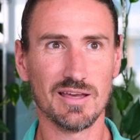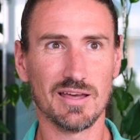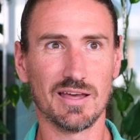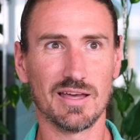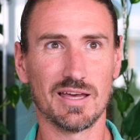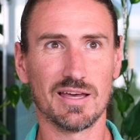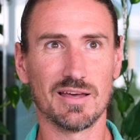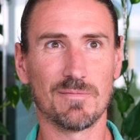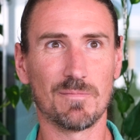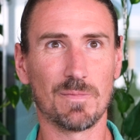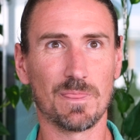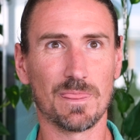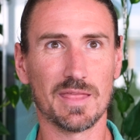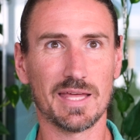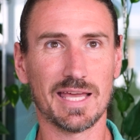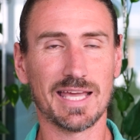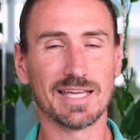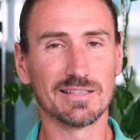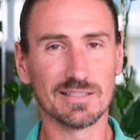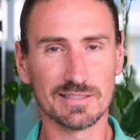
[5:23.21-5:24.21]
um,
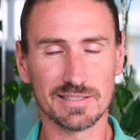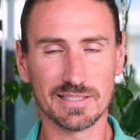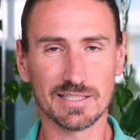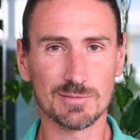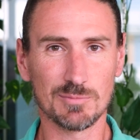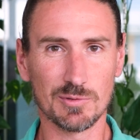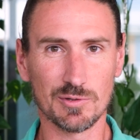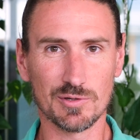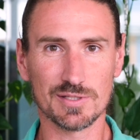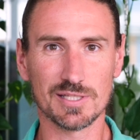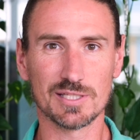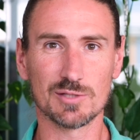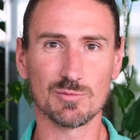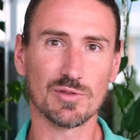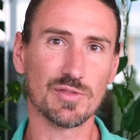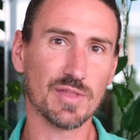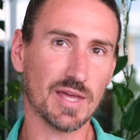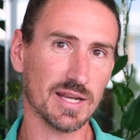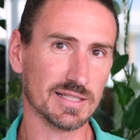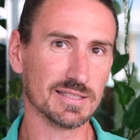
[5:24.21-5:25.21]
headless experiences
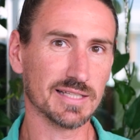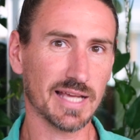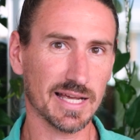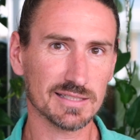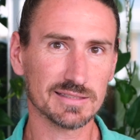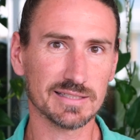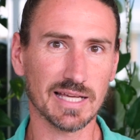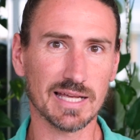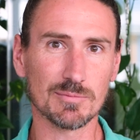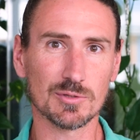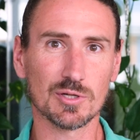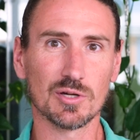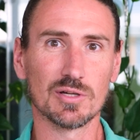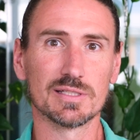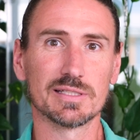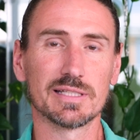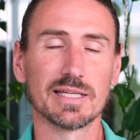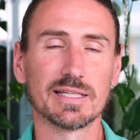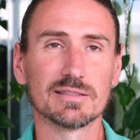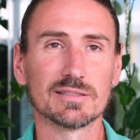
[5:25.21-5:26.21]
with that exact same content.